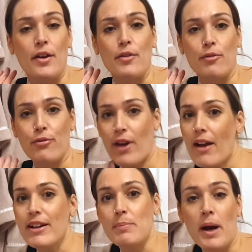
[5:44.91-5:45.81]

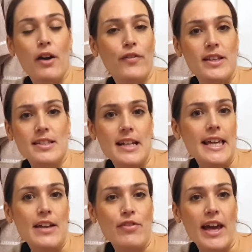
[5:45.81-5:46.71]
very puffy
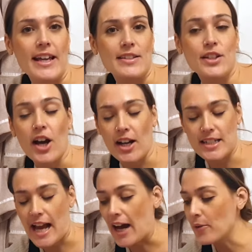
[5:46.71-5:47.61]
sleeve that is cut
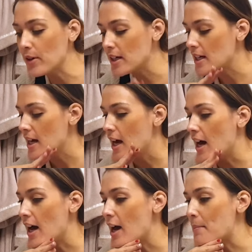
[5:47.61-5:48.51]
out,
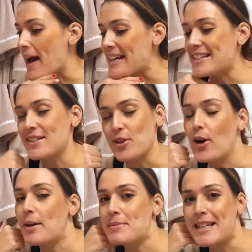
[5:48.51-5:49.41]
um, and it's
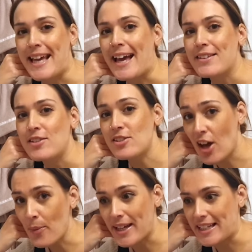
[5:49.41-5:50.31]
time to get
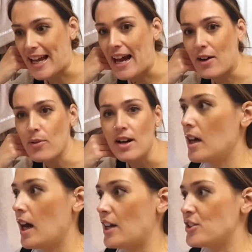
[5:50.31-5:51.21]
sewing now.
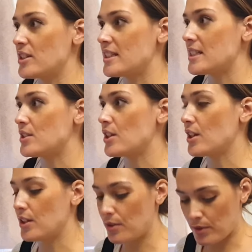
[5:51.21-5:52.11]
I just need
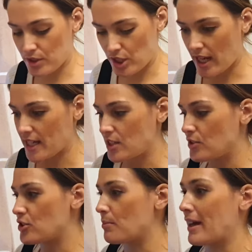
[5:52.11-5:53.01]
to
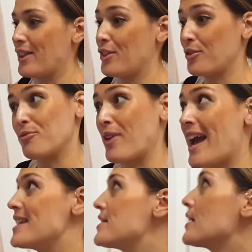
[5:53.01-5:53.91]
change my
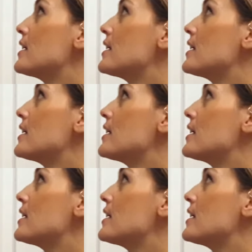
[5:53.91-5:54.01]
thread.